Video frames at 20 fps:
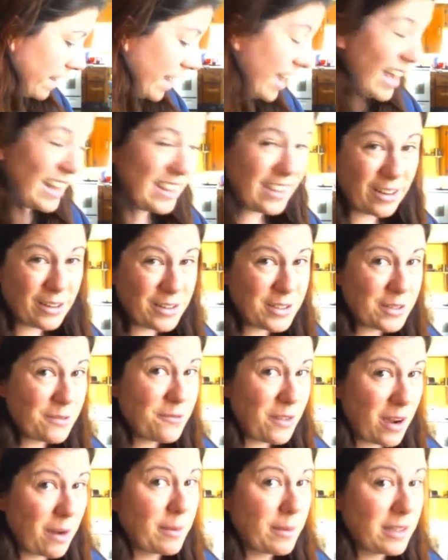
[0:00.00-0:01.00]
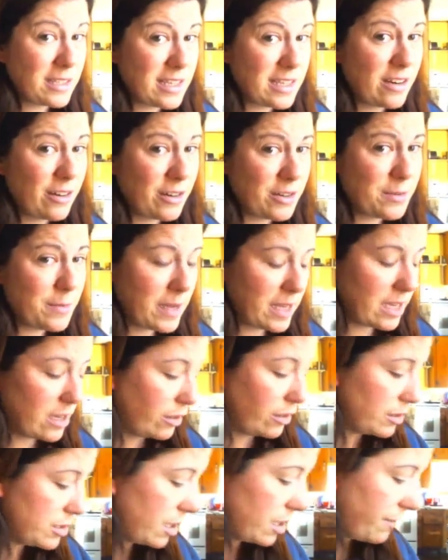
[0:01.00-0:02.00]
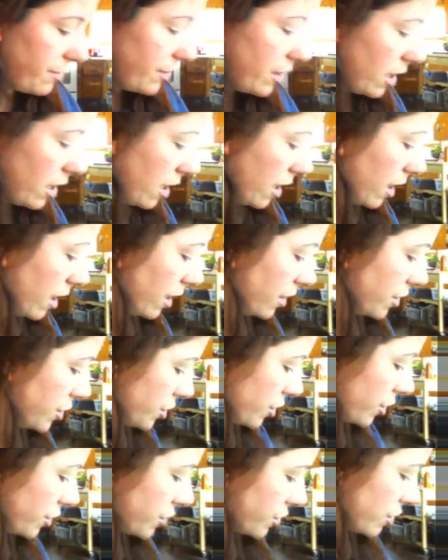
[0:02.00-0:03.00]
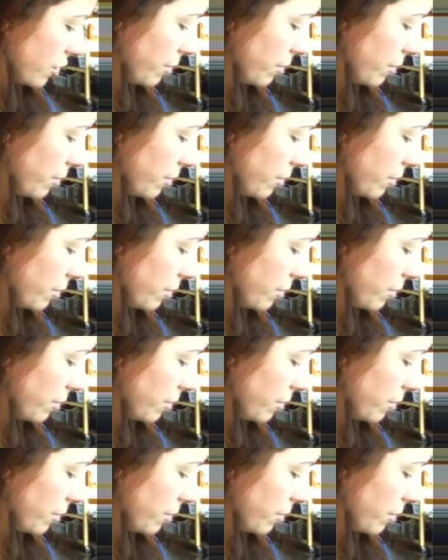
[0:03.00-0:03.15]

And there are some fabulous knitters making her stuff. Shush,